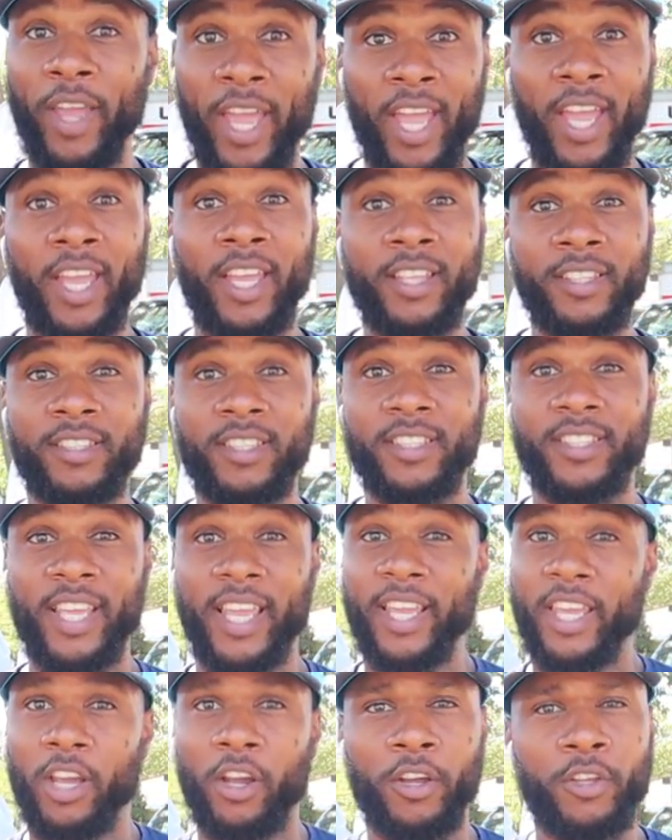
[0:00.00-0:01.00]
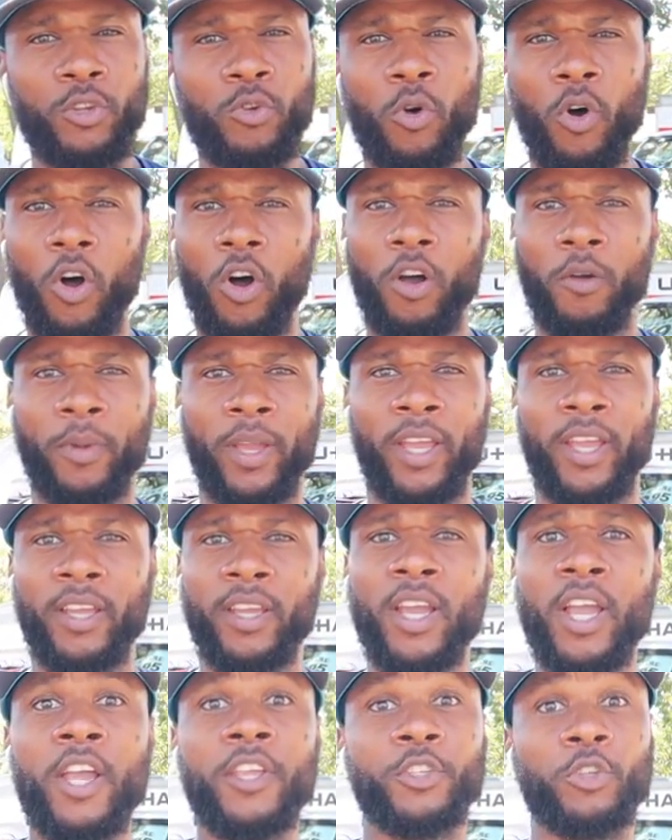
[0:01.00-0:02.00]
vans to take care of U-Haul, man.
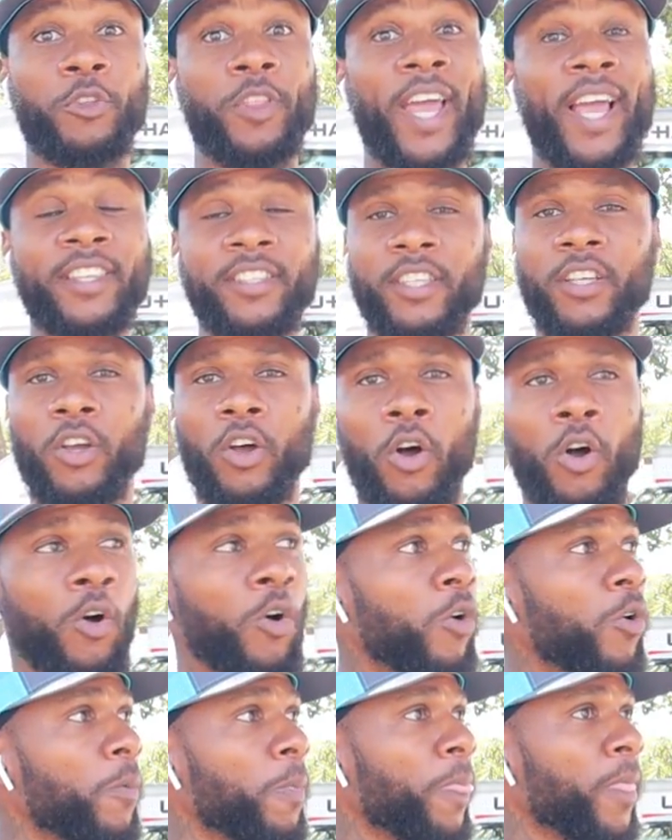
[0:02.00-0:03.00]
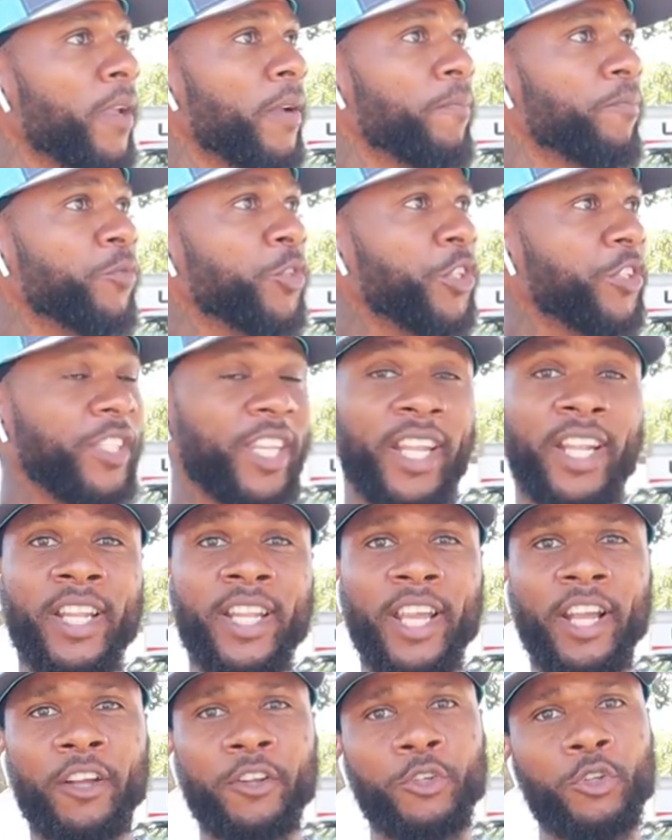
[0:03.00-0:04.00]
So that's the goal. Just get
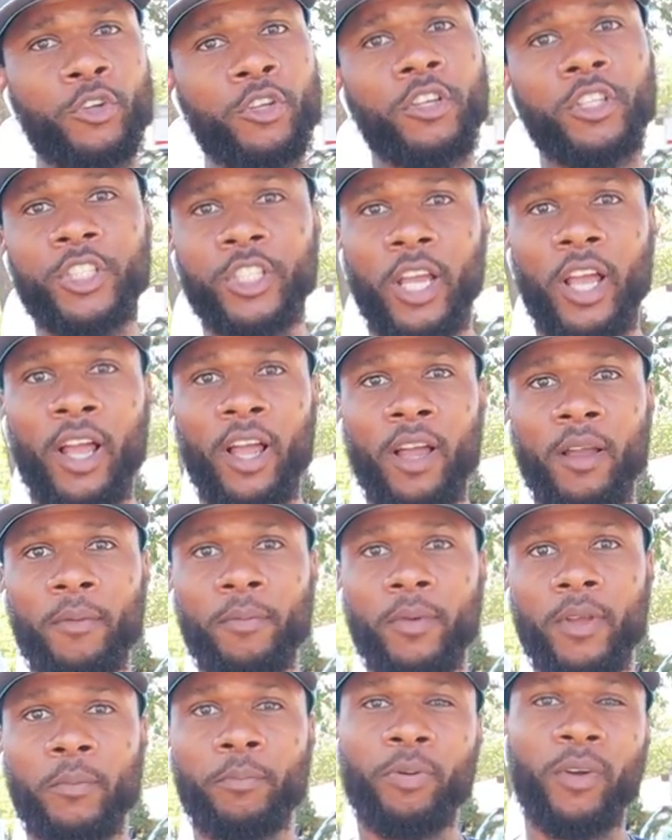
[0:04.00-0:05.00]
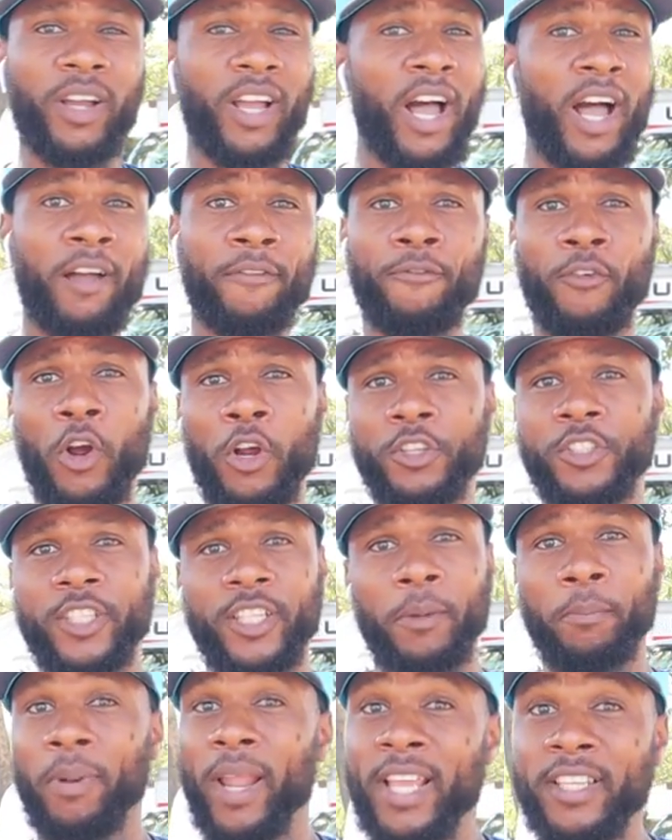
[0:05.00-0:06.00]
in here and do your job, put God first,
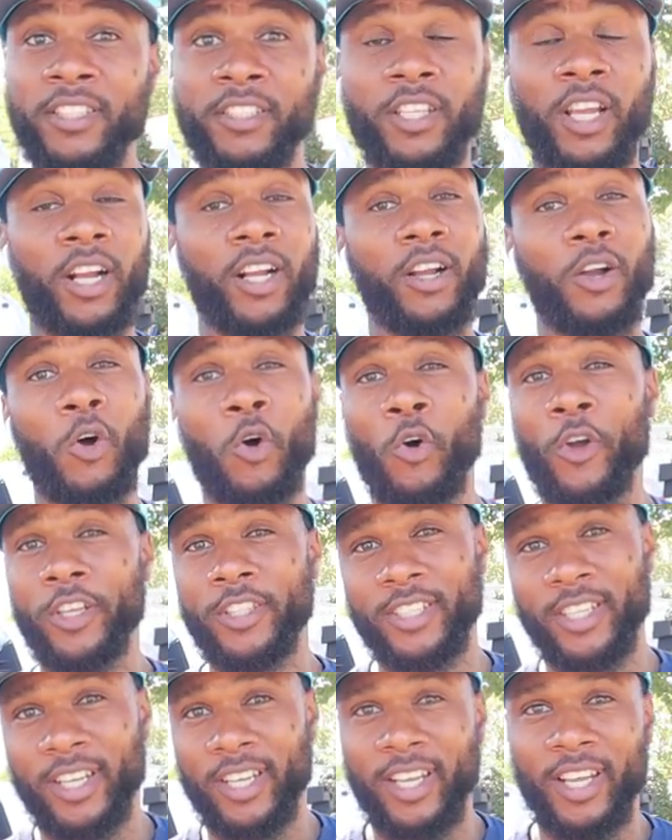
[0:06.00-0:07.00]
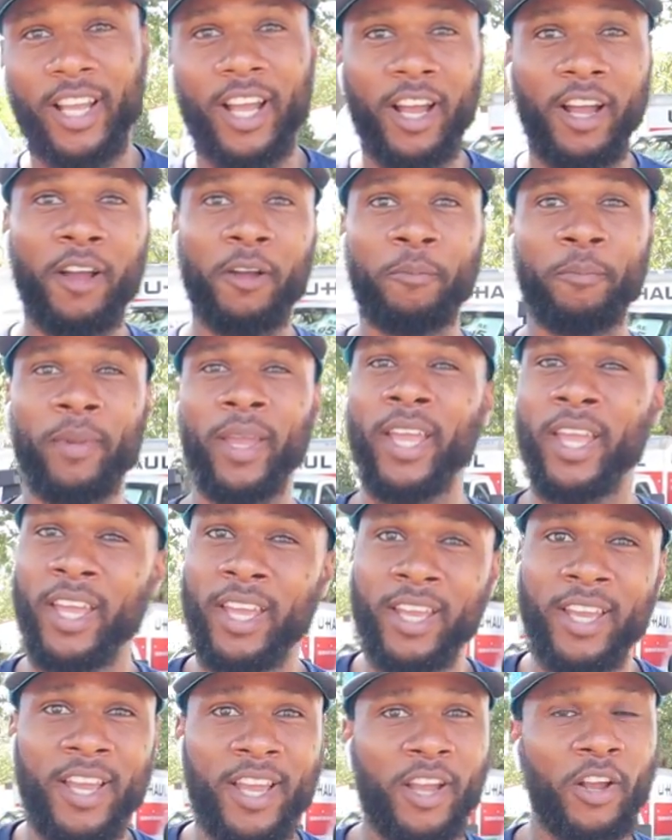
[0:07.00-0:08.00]
and the blessings are going to come,
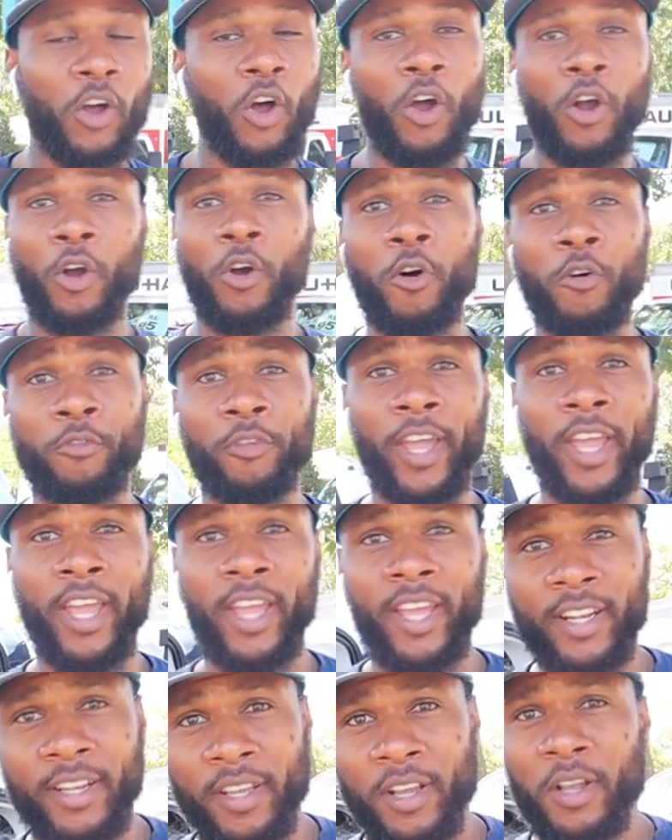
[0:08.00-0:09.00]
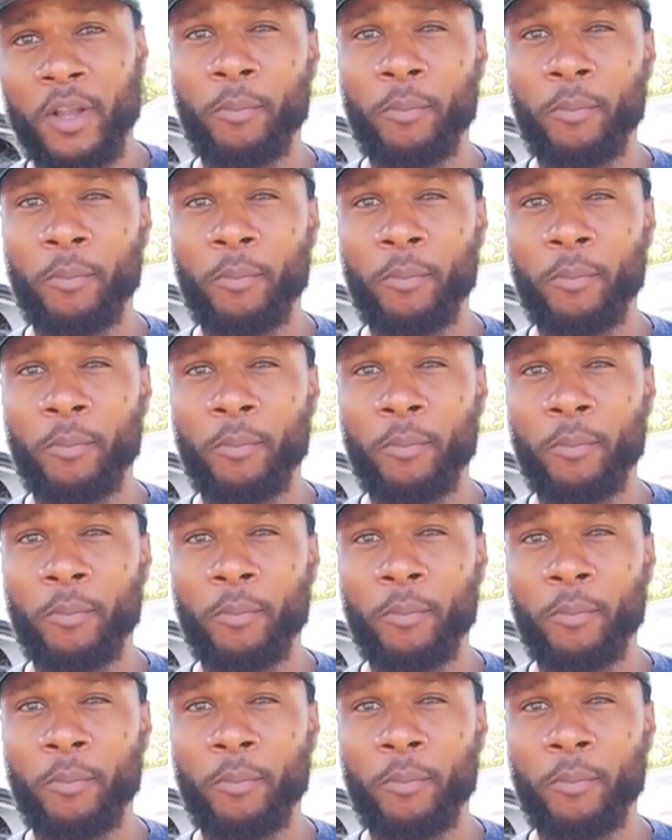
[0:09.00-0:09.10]
man. Cargo van,